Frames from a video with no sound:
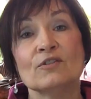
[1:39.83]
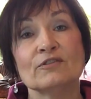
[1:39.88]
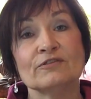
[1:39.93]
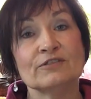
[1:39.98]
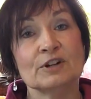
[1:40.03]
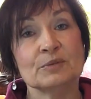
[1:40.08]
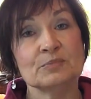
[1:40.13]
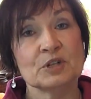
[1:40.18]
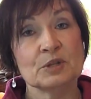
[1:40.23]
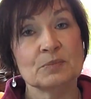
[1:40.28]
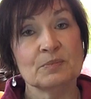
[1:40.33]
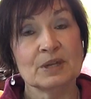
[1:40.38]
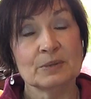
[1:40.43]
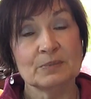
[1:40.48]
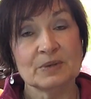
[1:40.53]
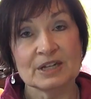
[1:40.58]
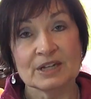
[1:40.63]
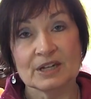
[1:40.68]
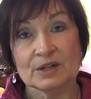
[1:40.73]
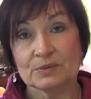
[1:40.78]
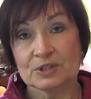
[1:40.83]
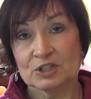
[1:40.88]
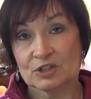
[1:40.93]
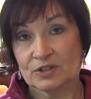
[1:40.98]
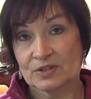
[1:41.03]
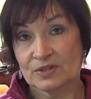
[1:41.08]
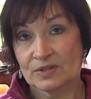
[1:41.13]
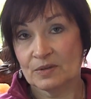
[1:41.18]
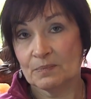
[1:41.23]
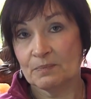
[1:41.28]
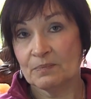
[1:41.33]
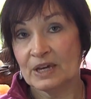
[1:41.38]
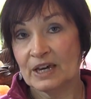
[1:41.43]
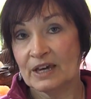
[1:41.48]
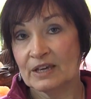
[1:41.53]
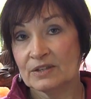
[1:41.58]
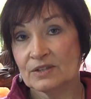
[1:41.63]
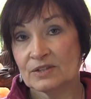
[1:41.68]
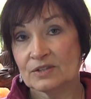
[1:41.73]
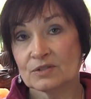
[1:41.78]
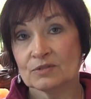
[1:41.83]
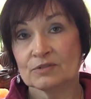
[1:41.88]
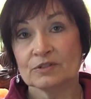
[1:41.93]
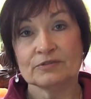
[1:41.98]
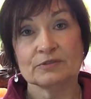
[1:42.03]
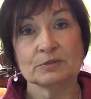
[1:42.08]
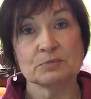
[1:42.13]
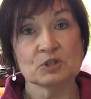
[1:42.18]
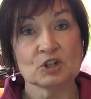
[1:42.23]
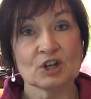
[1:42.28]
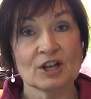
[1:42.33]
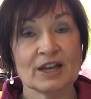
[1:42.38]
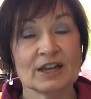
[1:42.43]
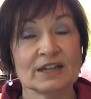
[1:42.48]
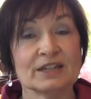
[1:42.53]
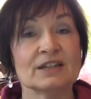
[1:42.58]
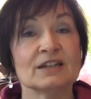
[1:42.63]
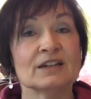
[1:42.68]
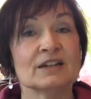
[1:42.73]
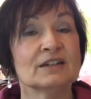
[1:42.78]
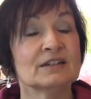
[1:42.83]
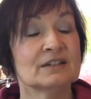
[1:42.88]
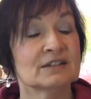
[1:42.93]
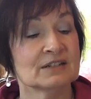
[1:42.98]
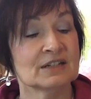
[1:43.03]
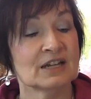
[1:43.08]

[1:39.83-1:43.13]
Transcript: from Namibia, which is the best, or from China.